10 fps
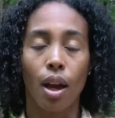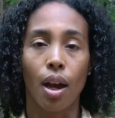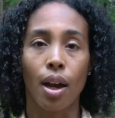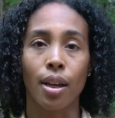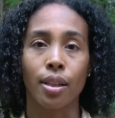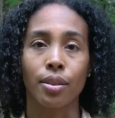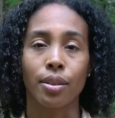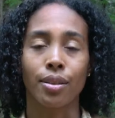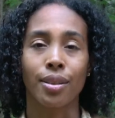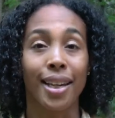
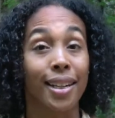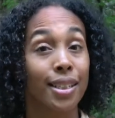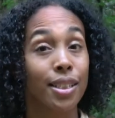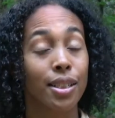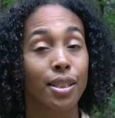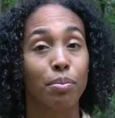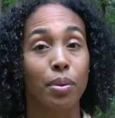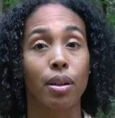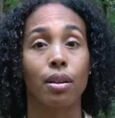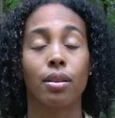And that is
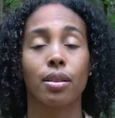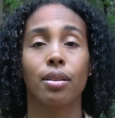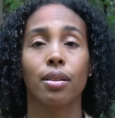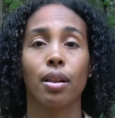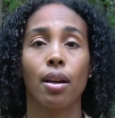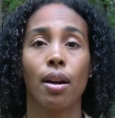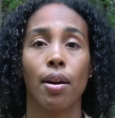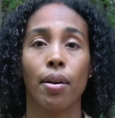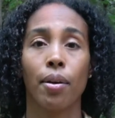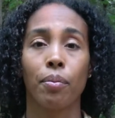because
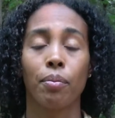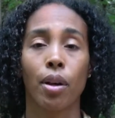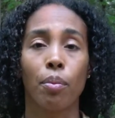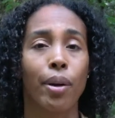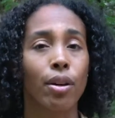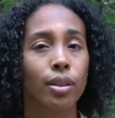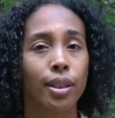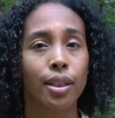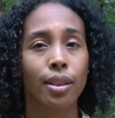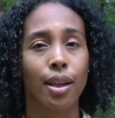
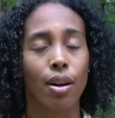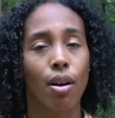apparently there